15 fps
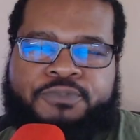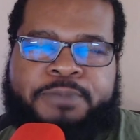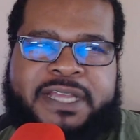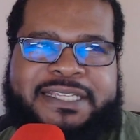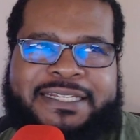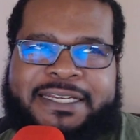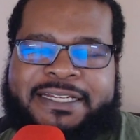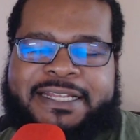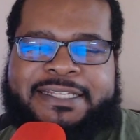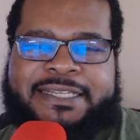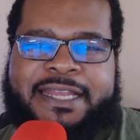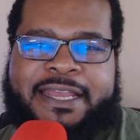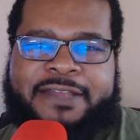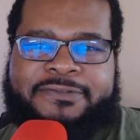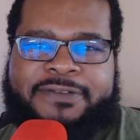president doesn't
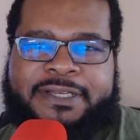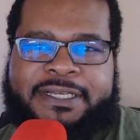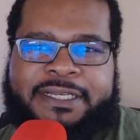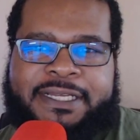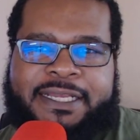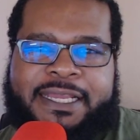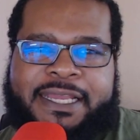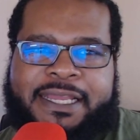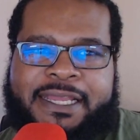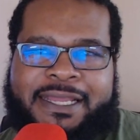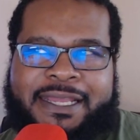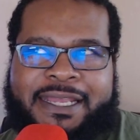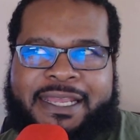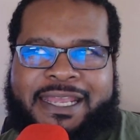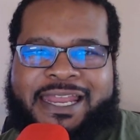have.
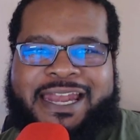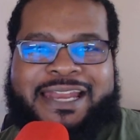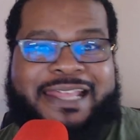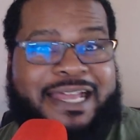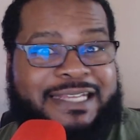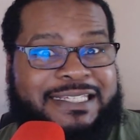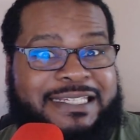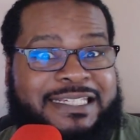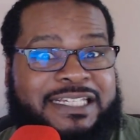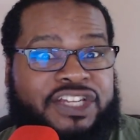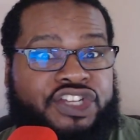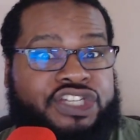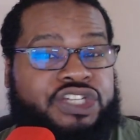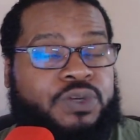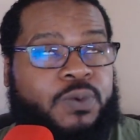And that's
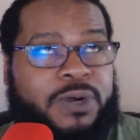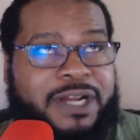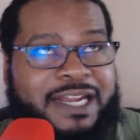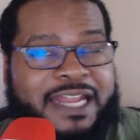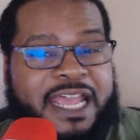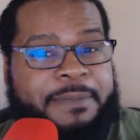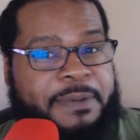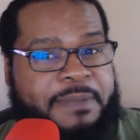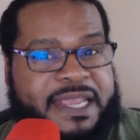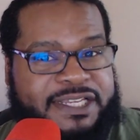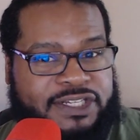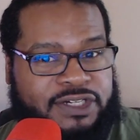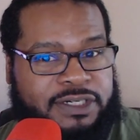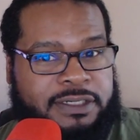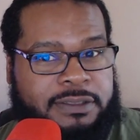you are an MMA
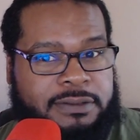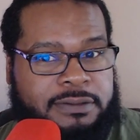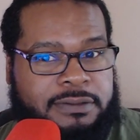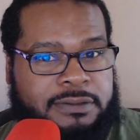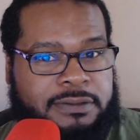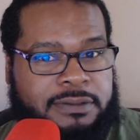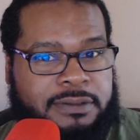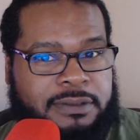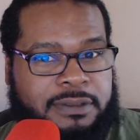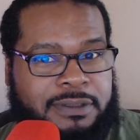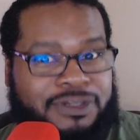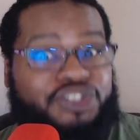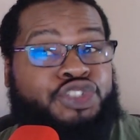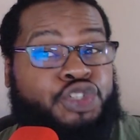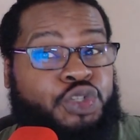star.
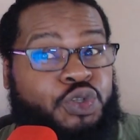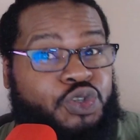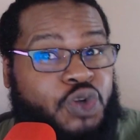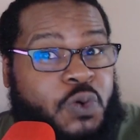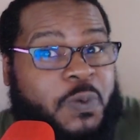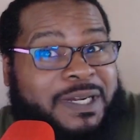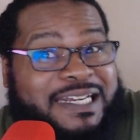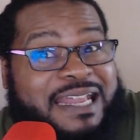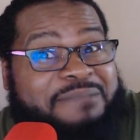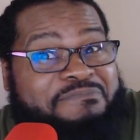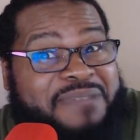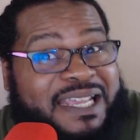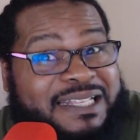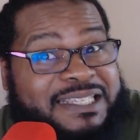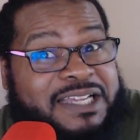Do you know what that
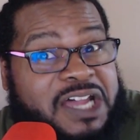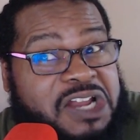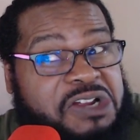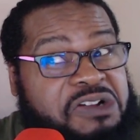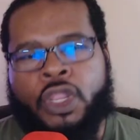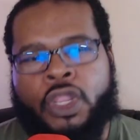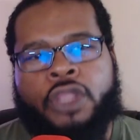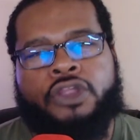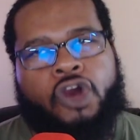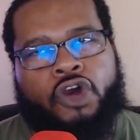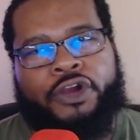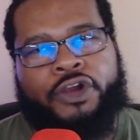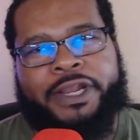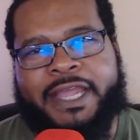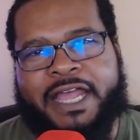means, Connor? You're
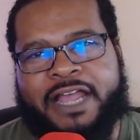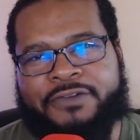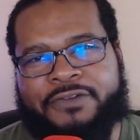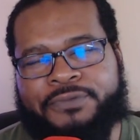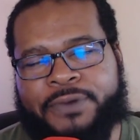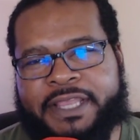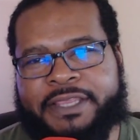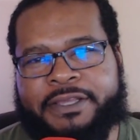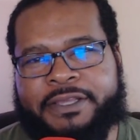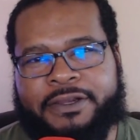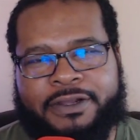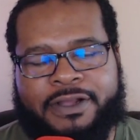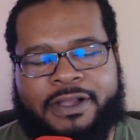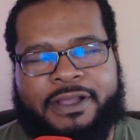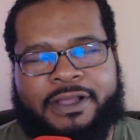already halfway there,
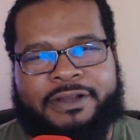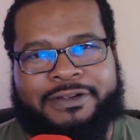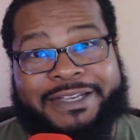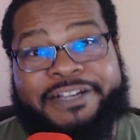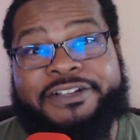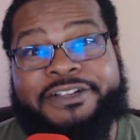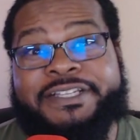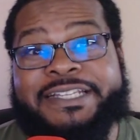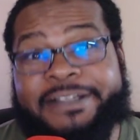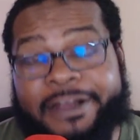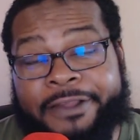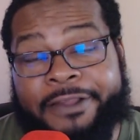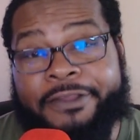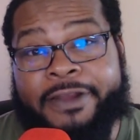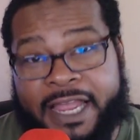Connor. Here's the
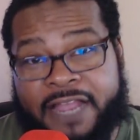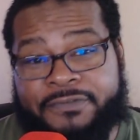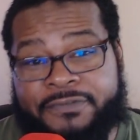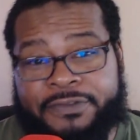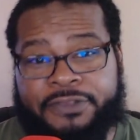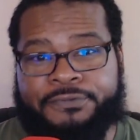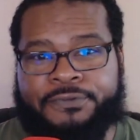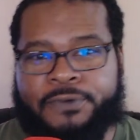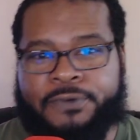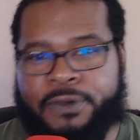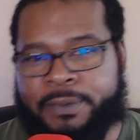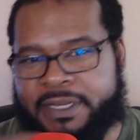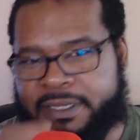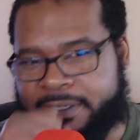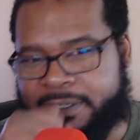other half of the
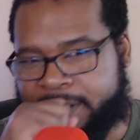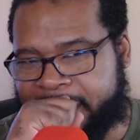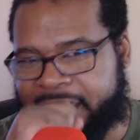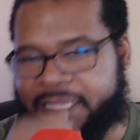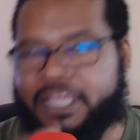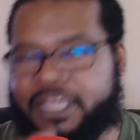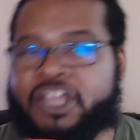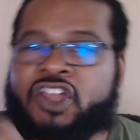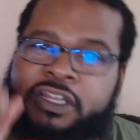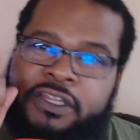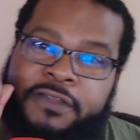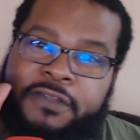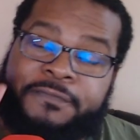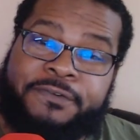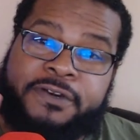formula, okay?
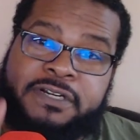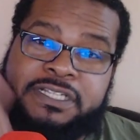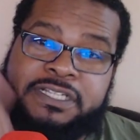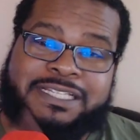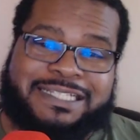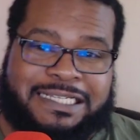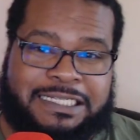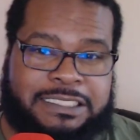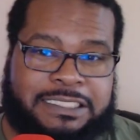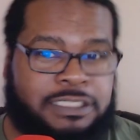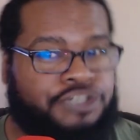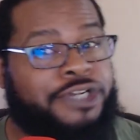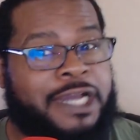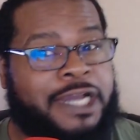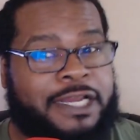The first thing
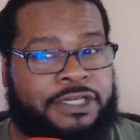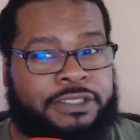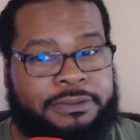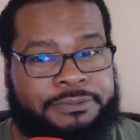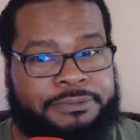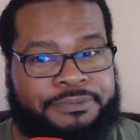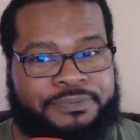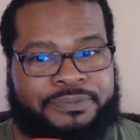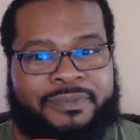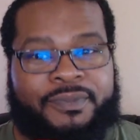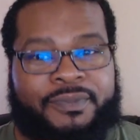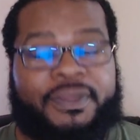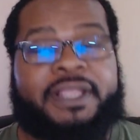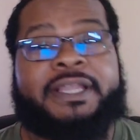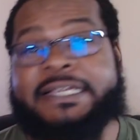you got to do
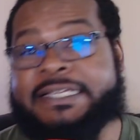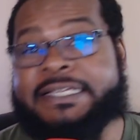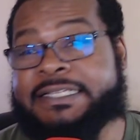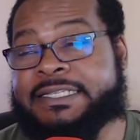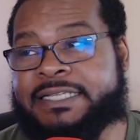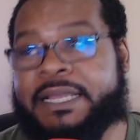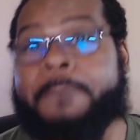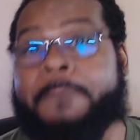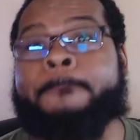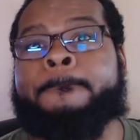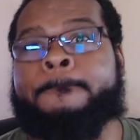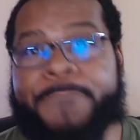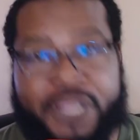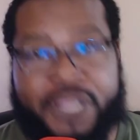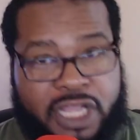is
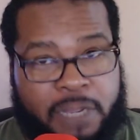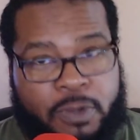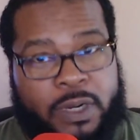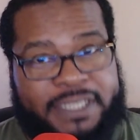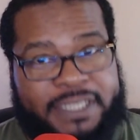become a white